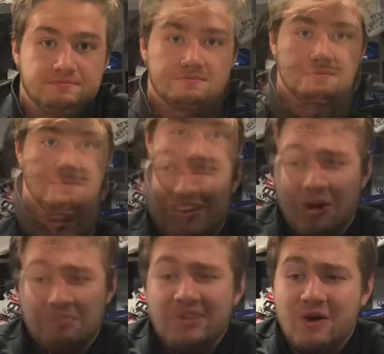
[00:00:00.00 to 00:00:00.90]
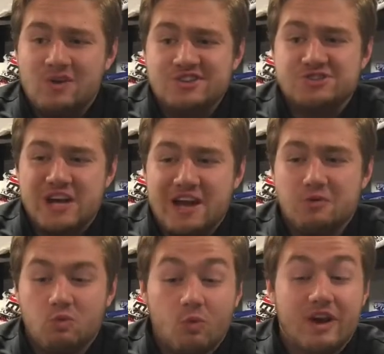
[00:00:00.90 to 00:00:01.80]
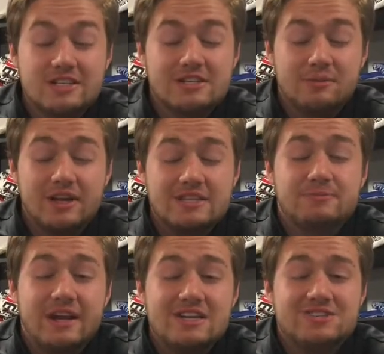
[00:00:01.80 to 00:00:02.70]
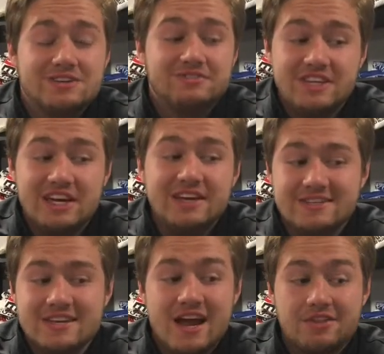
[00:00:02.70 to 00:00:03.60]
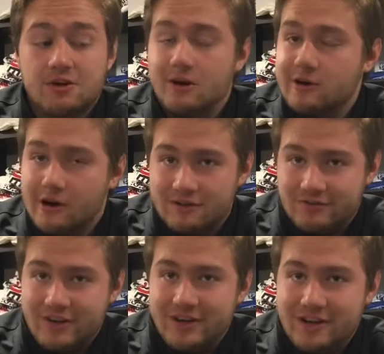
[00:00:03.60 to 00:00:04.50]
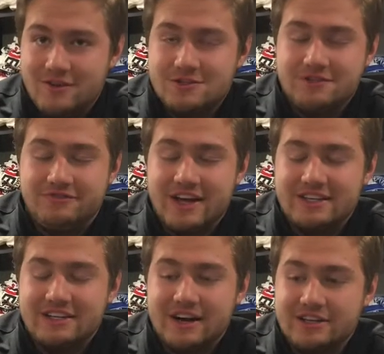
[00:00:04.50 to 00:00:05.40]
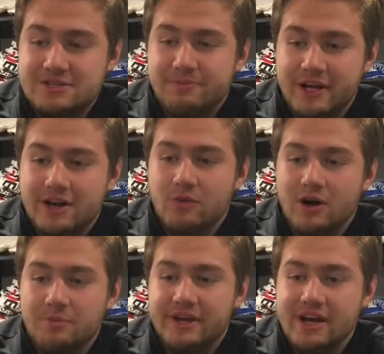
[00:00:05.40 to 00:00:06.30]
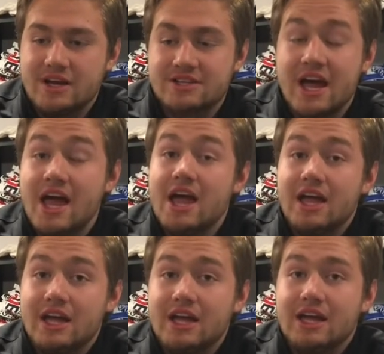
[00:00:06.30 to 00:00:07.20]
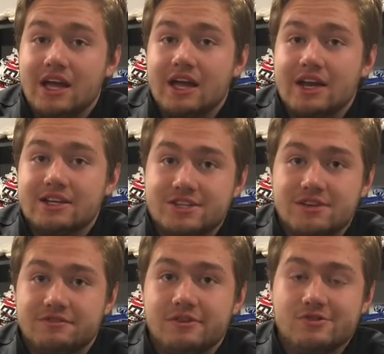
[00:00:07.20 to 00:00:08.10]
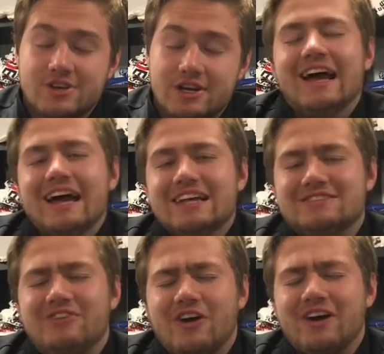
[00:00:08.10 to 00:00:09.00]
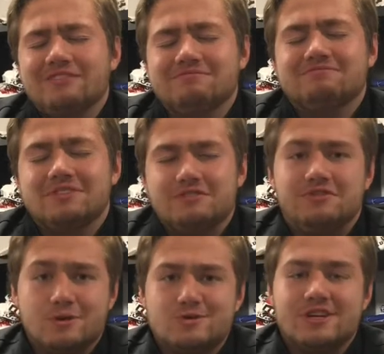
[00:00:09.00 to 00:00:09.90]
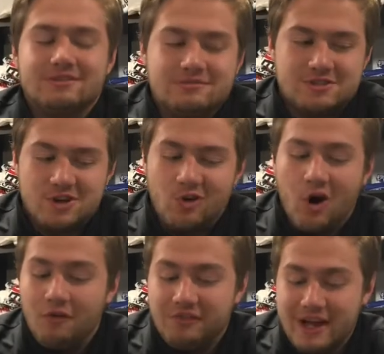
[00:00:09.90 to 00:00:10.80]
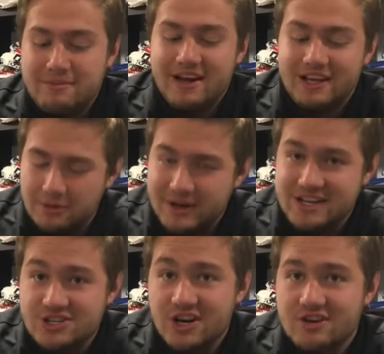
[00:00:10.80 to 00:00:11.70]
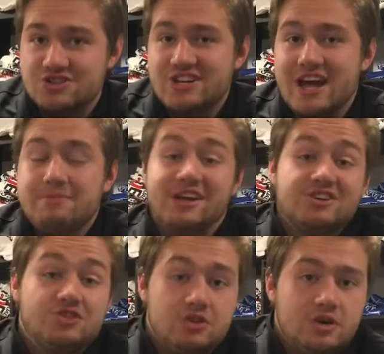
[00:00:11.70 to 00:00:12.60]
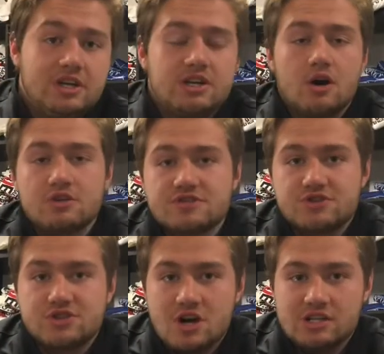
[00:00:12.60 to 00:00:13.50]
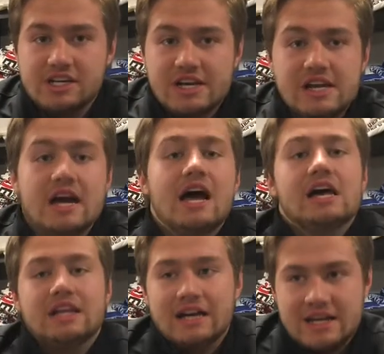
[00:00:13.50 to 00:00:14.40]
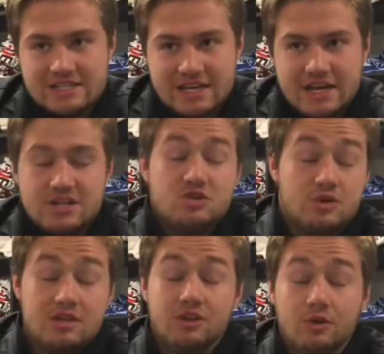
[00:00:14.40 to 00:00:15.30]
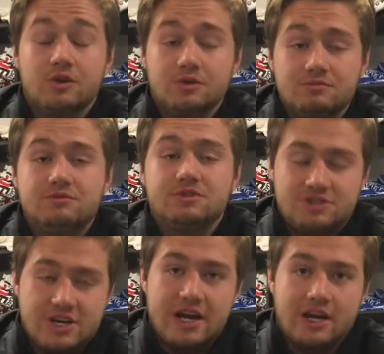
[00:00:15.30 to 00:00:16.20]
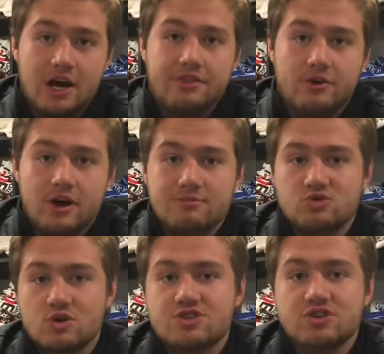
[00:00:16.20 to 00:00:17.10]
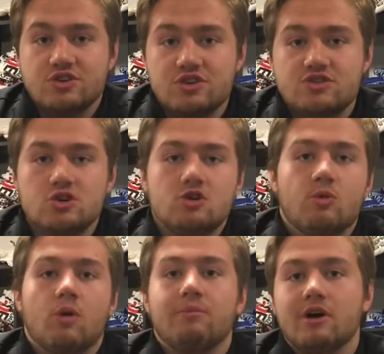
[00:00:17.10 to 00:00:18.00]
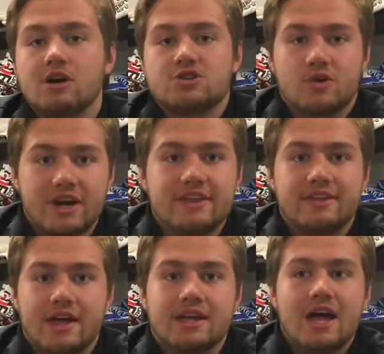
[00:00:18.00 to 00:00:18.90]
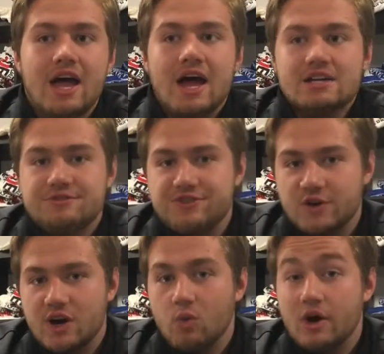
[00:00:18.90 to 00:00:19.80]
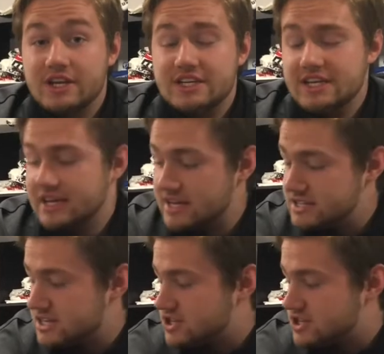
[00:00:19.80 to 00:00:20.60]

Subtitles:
So I hope that was a reasonable explanation of keys. There are other videos if that did not explain it well, because it is confusing. It's very confusing. So hopefully I made it a little bit easier to understand, because you do need to know this for song leading. Like I said, you do check other sources on YouTube or books or anything to figure out what a key is.